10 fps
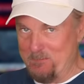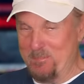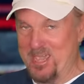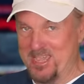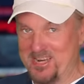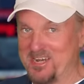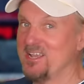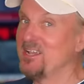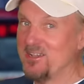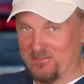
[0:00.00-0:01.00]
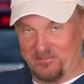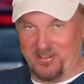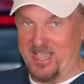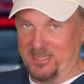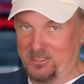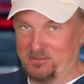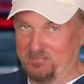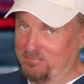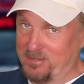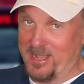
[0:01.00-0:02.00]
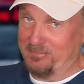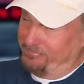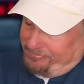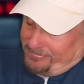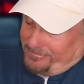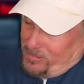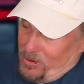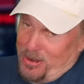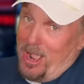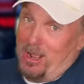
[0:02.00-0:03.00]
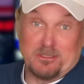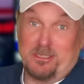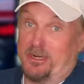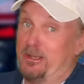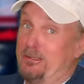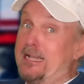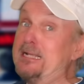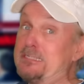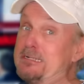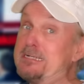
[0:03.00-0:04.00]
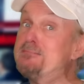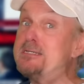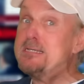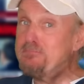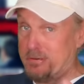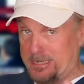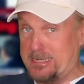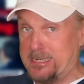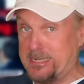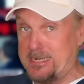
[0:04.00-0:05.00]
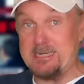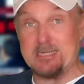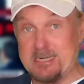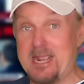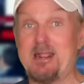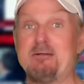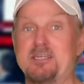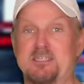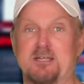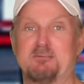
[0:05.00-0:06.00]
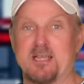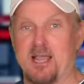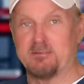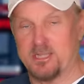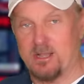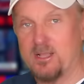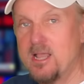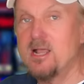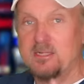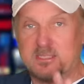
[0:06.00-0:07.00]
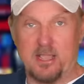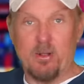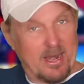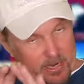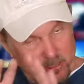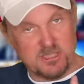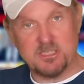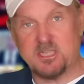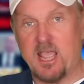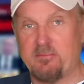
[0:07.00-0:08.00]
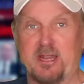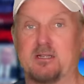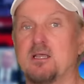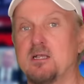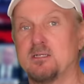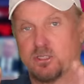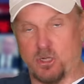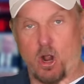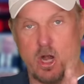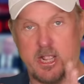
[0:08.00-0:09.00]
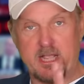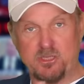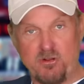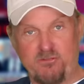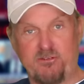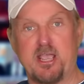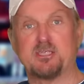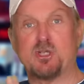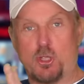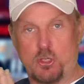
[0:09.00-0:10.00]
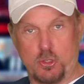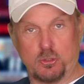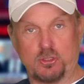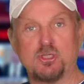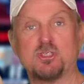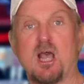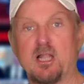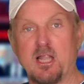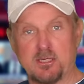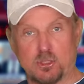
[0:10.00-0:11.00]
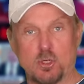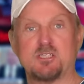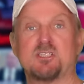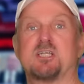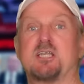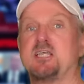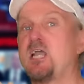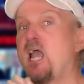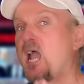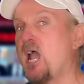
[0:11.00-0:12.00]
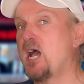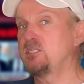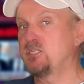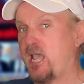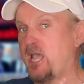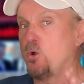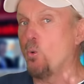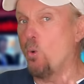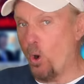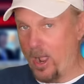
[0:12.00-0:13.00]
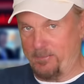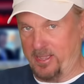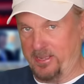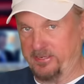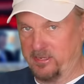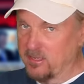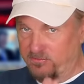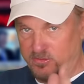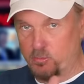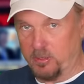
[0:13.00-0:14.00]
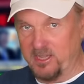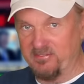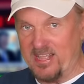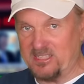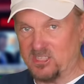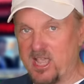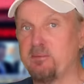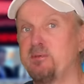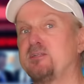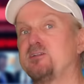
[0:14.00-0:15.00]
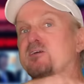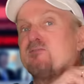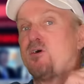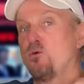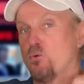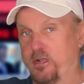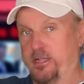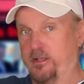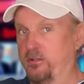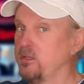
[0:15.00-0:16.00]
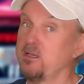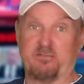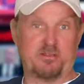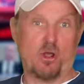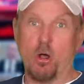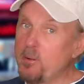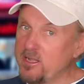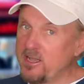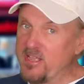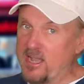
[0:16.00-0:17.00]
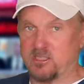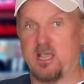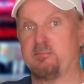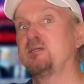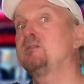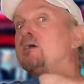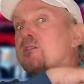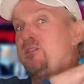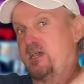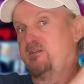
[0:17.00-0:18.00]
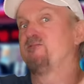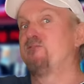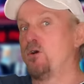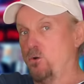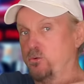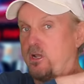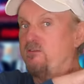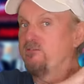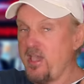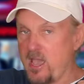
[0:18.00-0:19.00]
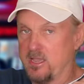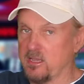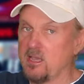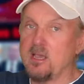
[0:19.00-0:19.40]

mean fish. But who knows? You know, nature can be pretty scary sometimes. So, tell you what, here's the statement Stargazer fish uses electricity as a weapon. If you believe that statement, then vote real. If you don't believe that statement, then vote fake.